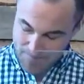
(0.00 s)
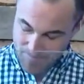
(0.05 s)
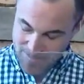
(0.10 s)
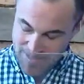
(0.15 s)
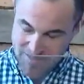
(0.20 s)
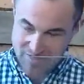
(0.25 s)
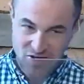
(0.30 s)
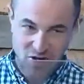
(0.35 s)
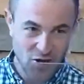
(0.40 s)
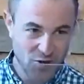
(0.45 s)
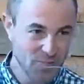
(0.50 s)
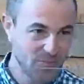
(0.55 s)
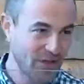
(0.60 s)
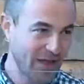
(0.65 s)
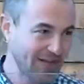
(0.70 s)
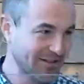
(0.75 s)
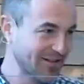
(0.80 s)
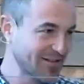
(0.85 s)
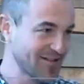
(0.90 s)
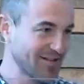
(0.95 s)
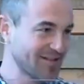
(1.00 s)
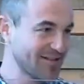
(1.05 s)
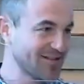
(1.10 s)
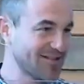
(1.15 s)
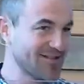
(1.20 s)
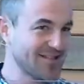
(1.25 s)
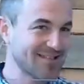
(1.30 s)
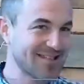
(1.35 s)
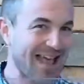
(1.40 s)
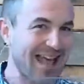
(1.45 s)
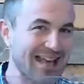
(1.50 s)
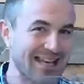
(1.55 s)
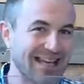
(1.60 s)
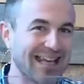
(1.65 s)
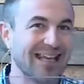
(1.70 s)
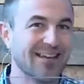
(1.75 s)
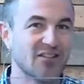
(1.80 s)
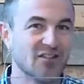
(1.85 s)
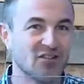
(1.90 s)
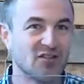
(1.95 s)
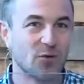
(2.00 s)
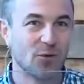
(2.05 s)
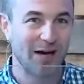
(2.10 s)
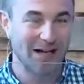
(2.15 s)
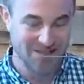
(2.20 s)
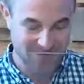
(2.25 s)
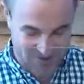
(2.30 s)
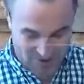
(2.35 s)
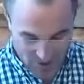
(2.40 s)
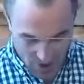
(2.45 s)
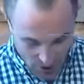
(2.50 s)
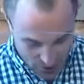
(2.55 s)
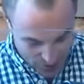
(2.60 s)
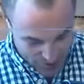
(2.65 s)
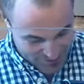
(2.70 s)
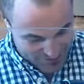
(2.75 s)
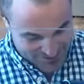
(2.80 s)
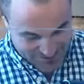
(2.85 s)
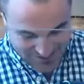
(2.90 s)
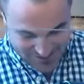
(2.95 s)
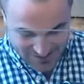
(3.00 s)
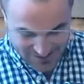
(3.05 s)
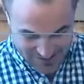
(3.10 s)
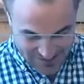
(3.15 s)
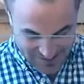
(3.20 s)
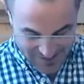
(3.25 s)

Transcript: Let's hope that doesn't set into our souls